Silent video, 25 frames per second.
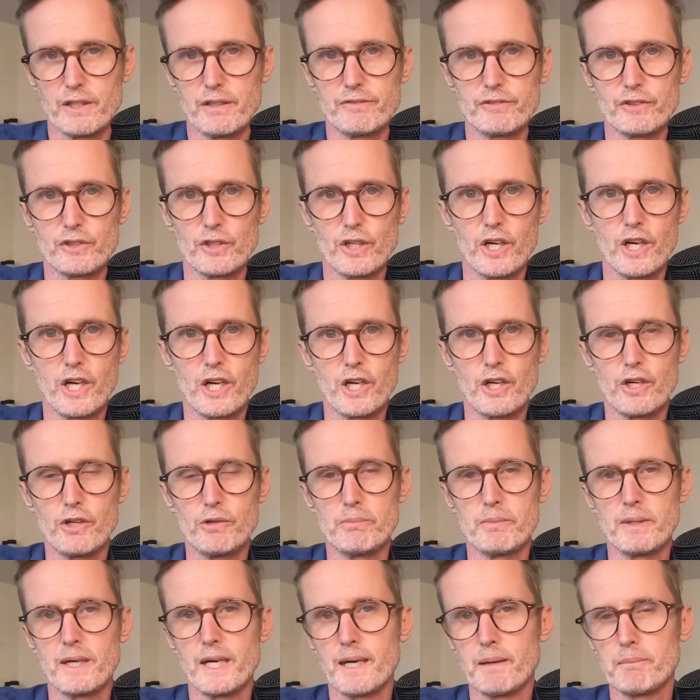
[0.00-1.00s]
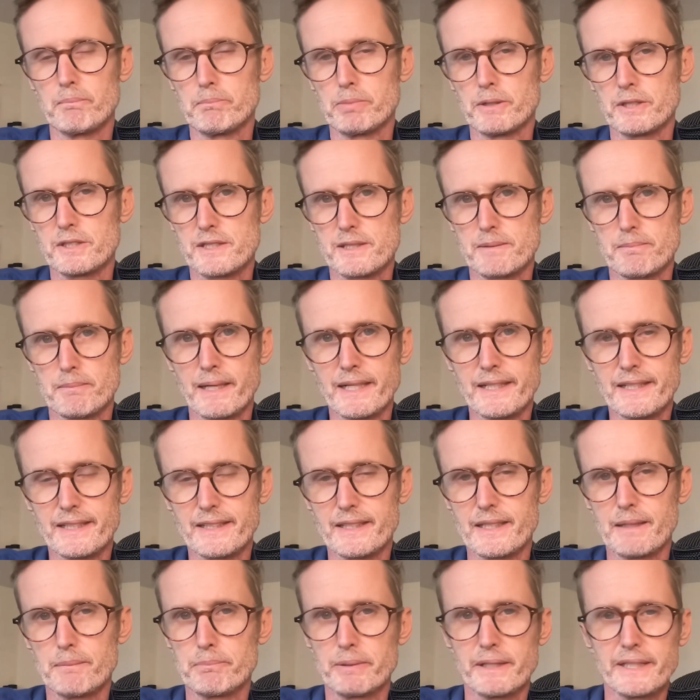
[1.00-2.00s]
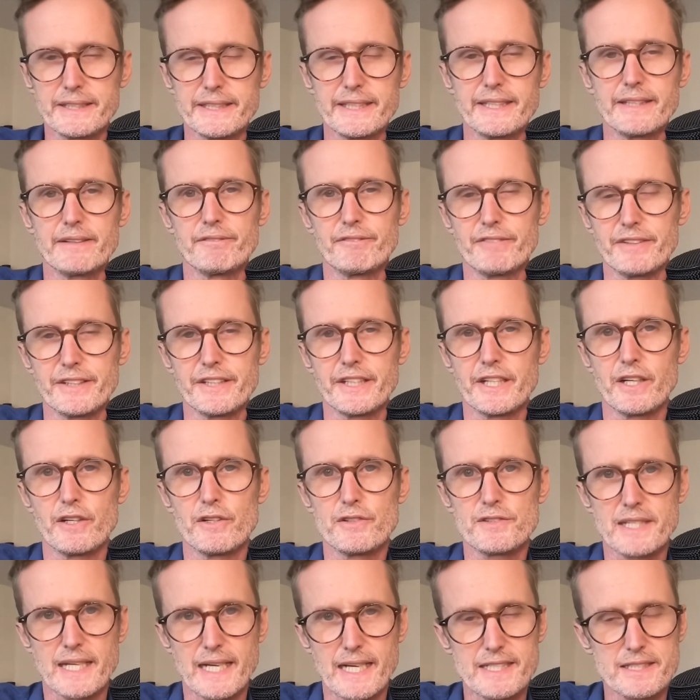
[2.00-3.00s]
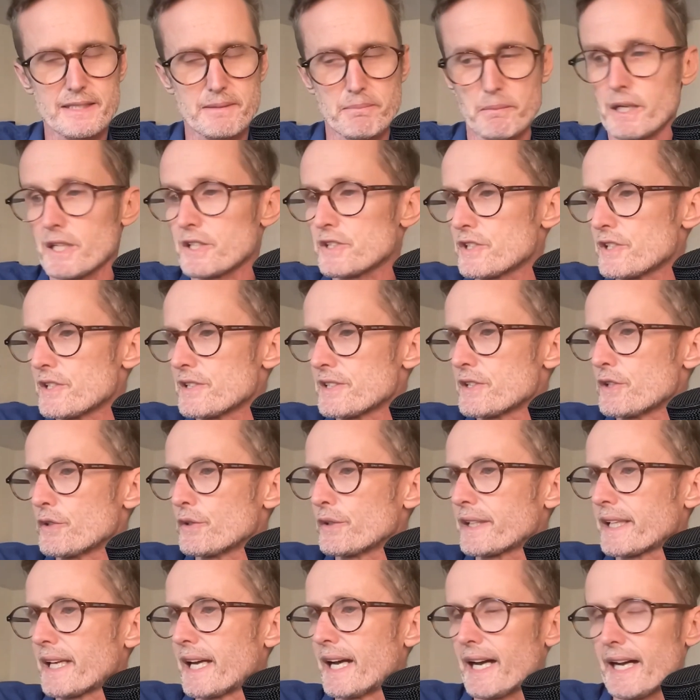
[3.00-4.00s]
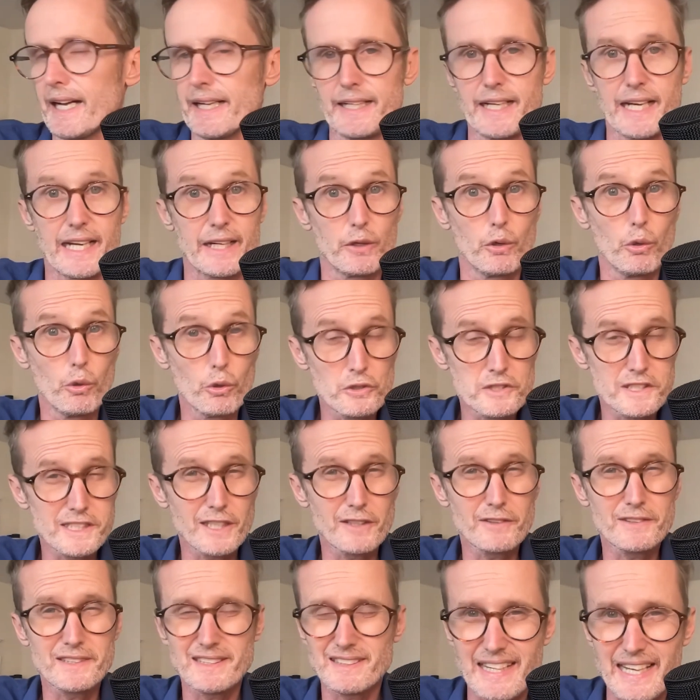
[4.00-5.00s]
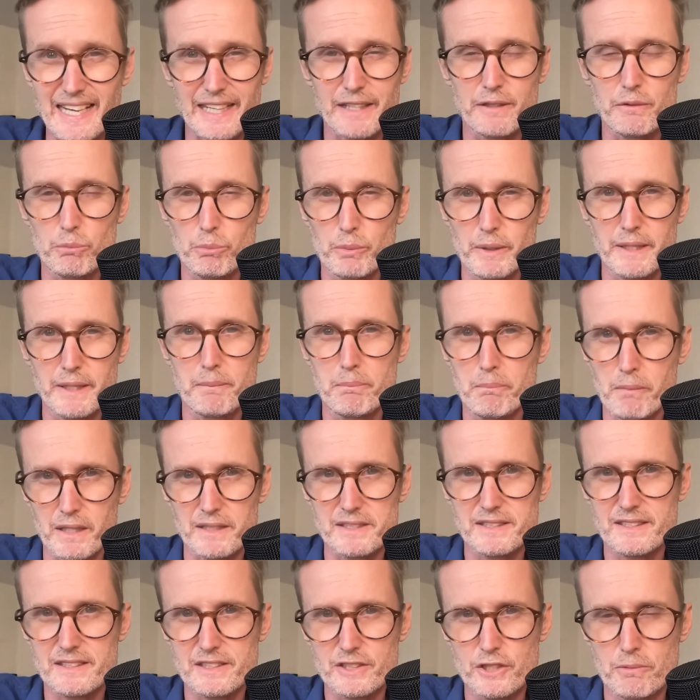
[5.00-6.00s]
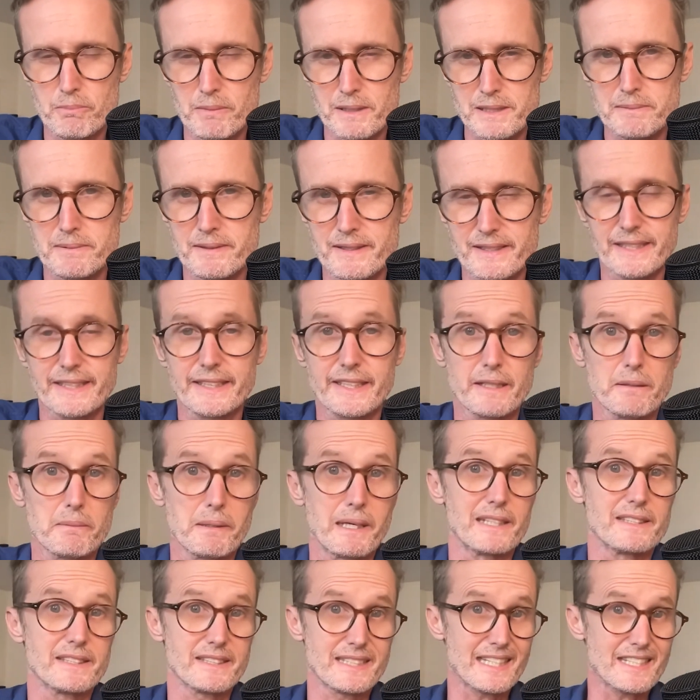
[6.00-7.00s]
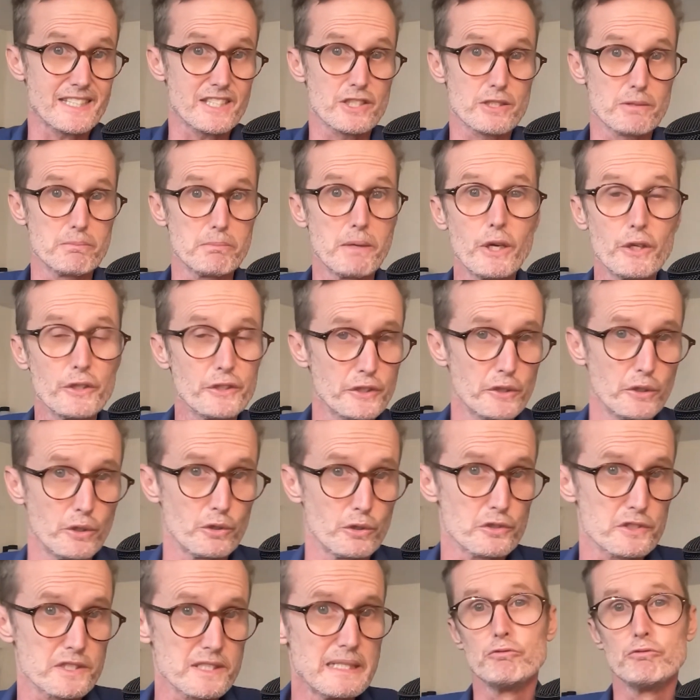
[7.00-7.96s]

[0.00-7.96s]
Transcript: of your home. But to bring in videos as much as you can. And also then you must be thinking about testimonials.